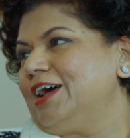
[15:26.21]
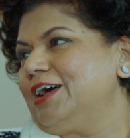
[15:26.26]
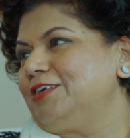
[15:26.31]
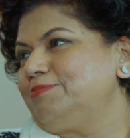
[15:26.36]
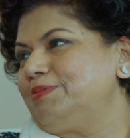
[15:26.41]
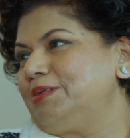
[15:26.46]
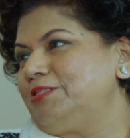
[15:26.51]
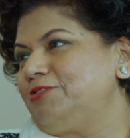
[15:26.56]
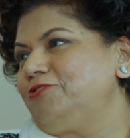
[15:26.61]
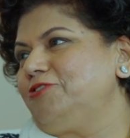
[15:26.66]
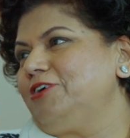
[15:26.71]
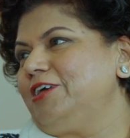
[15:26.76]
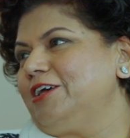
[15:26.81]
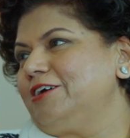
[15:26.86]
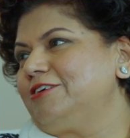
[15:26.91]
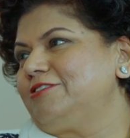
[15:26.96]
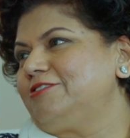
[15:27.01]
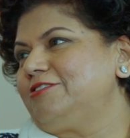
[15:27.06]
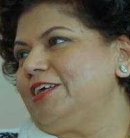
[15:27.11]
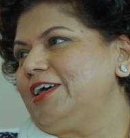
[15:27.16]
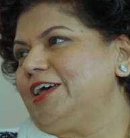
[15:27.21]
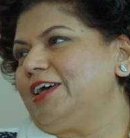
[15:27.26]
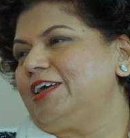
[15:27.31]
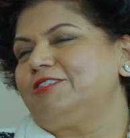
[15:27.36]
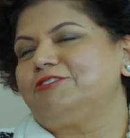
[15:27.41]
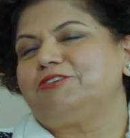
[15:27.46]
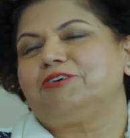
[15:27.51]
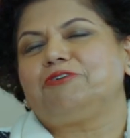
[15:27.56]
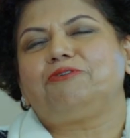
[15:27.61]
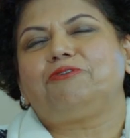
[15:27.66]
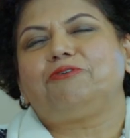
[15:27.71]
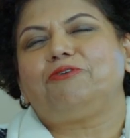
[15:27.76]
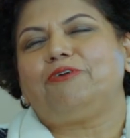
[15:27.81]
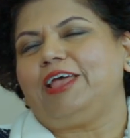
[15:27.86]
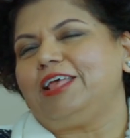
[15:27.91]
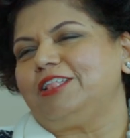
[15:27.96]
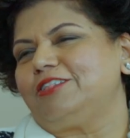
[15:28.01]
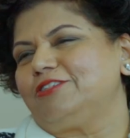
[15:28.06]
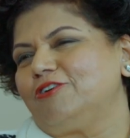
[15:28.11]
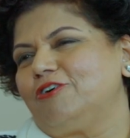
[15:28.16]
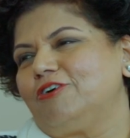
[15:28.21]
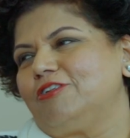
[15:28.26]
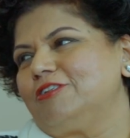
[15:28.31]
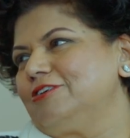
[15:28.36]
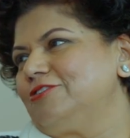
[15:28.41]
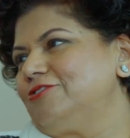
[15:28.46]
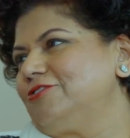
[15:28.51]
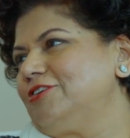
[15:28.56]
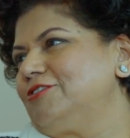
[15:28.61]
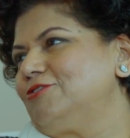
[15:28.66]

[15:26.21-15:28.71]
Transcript: I spent 3 years there. It's a great college.